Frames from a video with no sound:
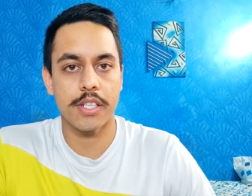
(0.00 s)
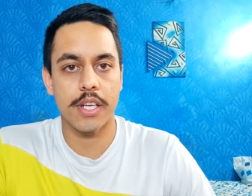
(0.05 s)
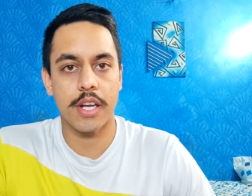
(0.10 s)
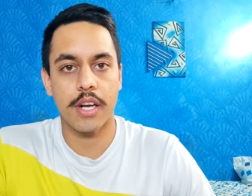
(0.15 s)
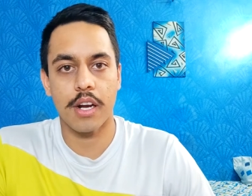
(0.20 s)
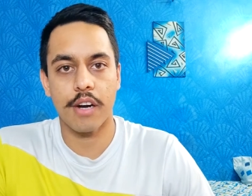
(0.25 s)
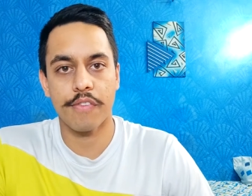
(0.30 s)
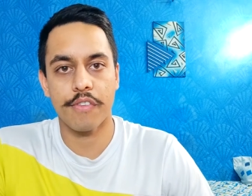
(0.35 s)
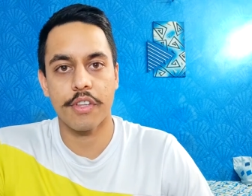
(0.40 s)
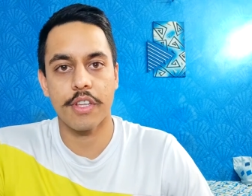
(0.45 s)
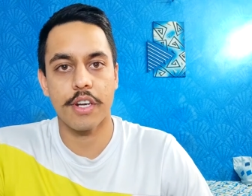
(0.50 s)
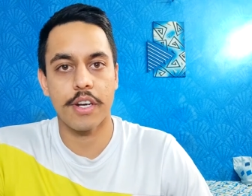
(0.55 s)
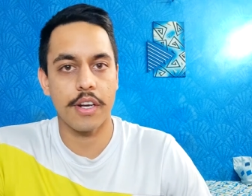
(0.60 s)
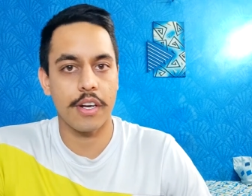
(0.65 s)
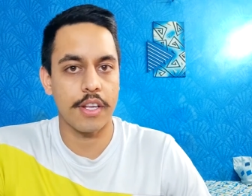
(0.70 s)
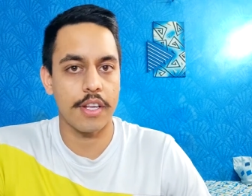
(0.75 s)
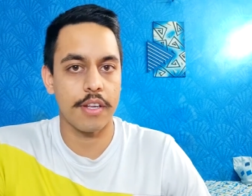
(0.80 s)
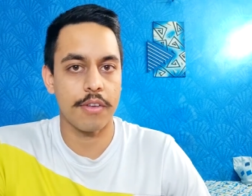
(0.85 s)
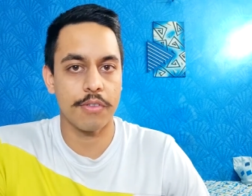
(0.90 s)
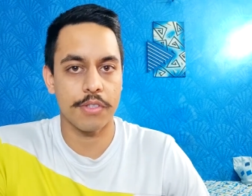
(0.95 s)
and after
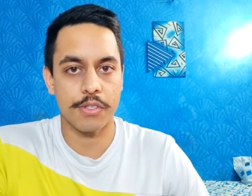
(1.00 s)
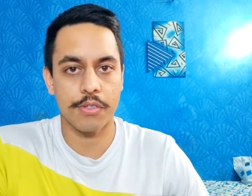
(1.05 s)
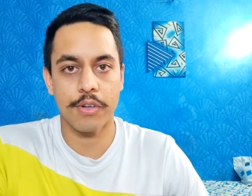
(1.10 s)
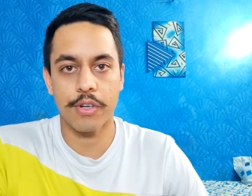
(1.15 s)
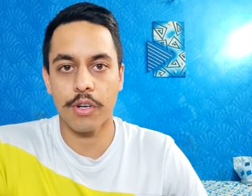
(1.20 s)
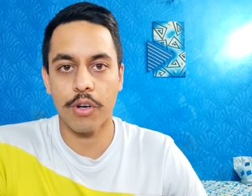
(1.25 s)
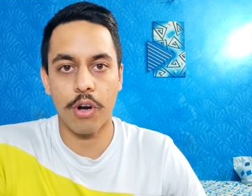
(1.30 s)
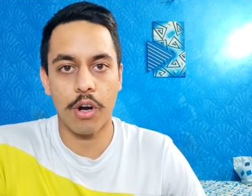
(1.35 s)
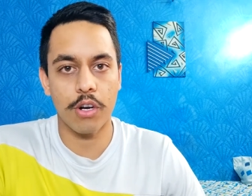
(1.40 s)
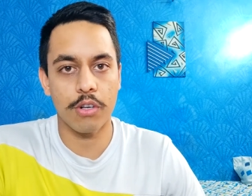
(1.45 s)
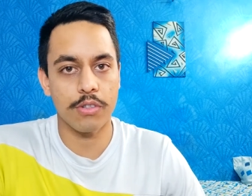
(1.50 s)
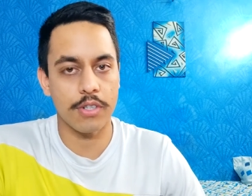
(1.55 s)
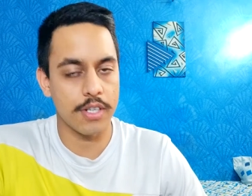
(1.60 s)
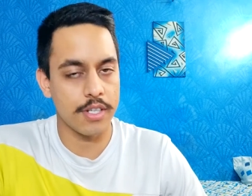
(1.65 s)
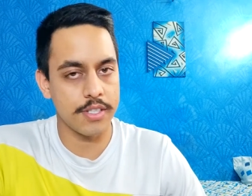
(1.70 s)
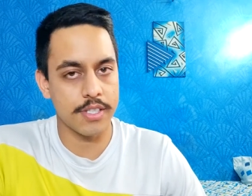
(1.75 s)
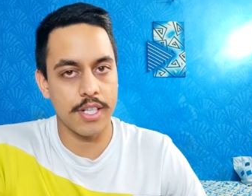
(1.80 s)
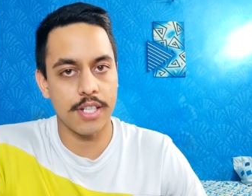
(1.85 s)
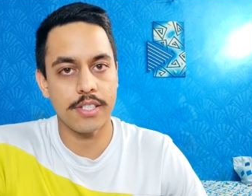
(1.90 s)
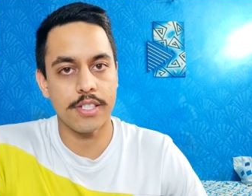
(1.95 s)
that he was going to call out the
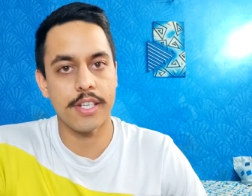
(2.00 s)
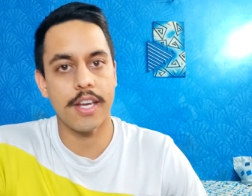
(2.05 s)
results.